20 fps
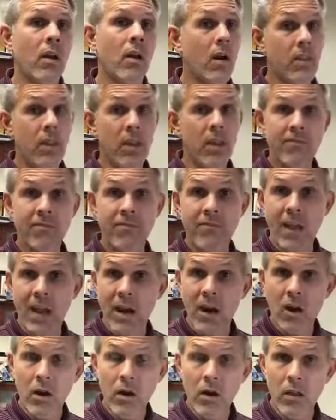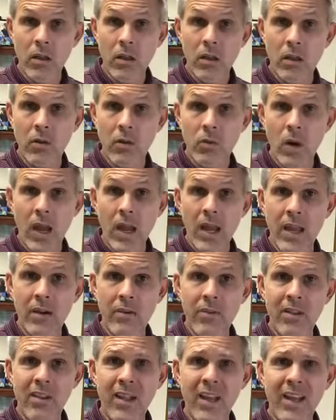Are they fair, right?
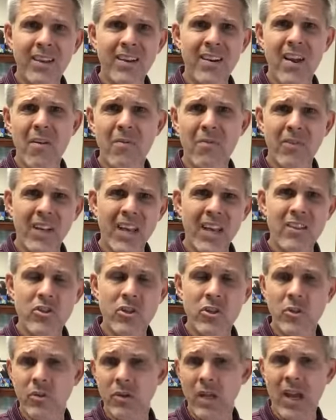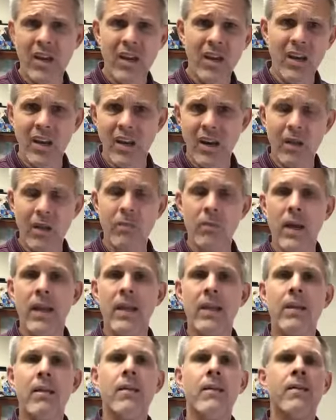Are they like, no, forget you, da da da da,
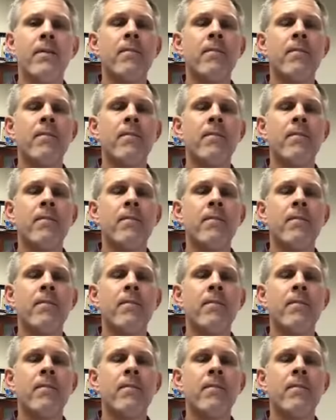right?